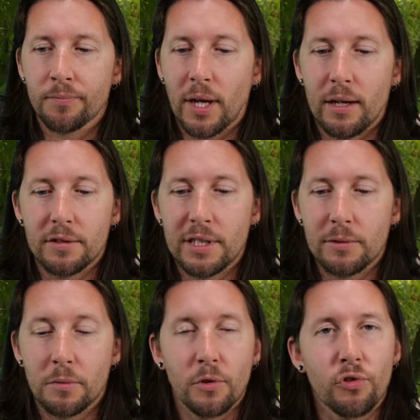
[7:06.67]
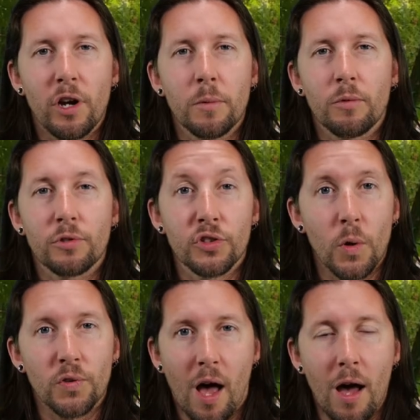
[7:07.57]
And I've seen some incredible
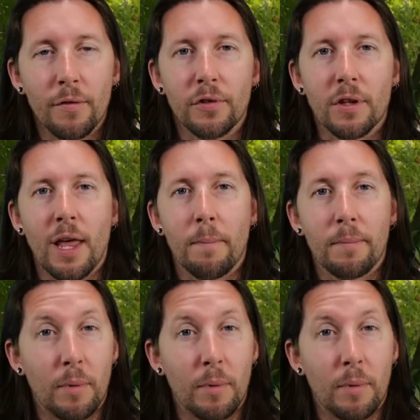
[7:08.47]
results after that.